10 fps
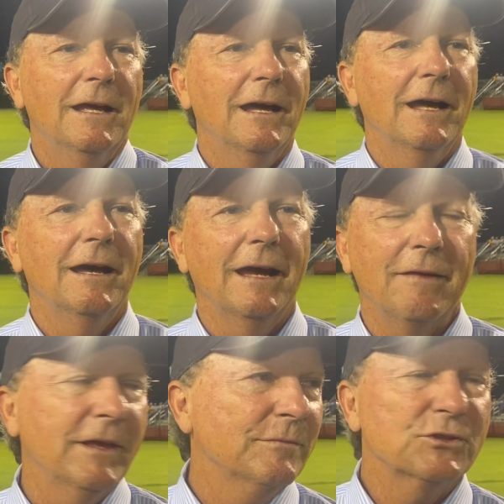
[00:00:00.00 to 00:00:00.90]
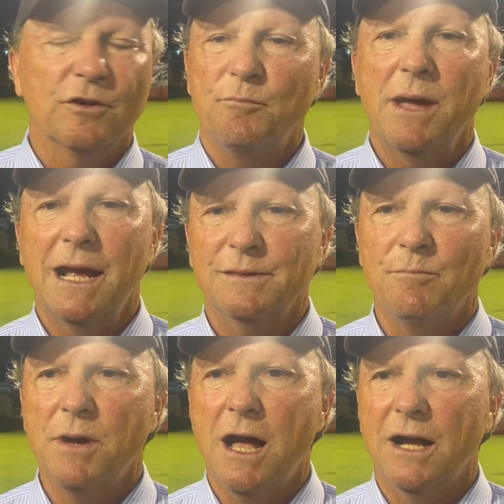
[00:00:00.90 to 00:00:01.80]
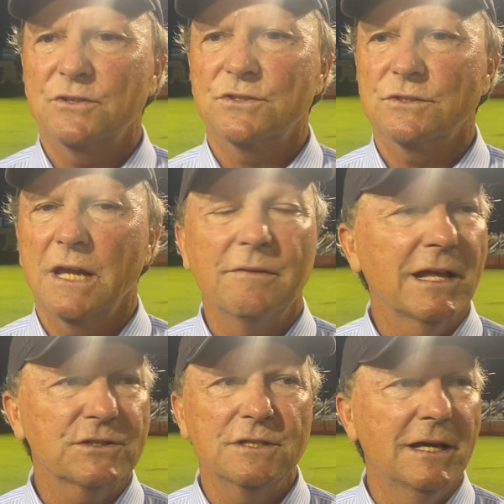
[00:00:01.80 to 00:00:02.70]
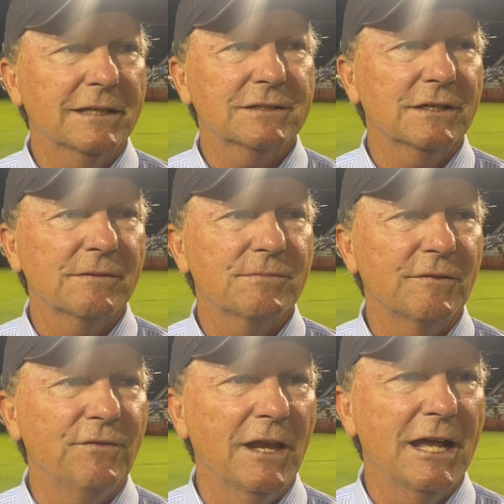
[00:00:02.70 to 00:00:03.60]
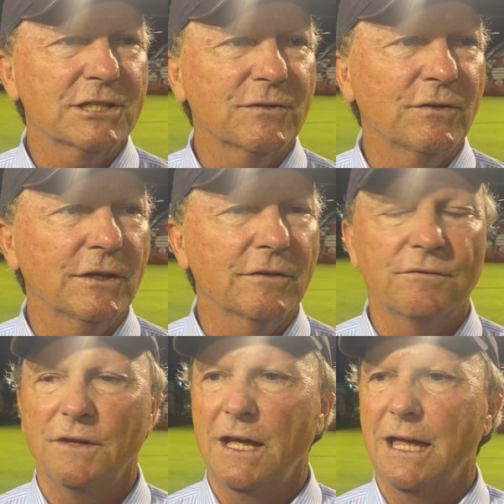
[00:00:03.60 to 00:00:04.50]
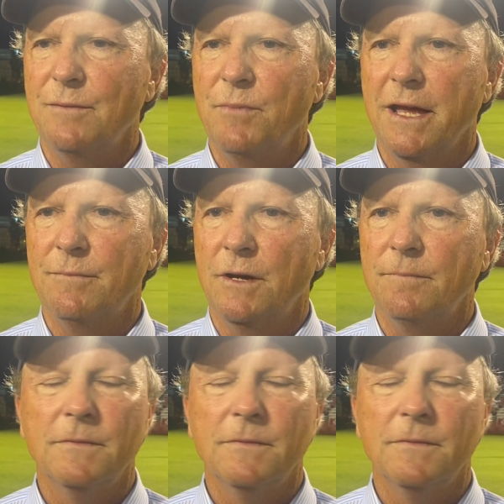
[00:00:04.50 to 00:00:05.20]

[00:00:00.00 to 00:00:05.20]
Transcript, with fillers: Uh, and then sort of pack the box, and that's not the philosophy of Alabama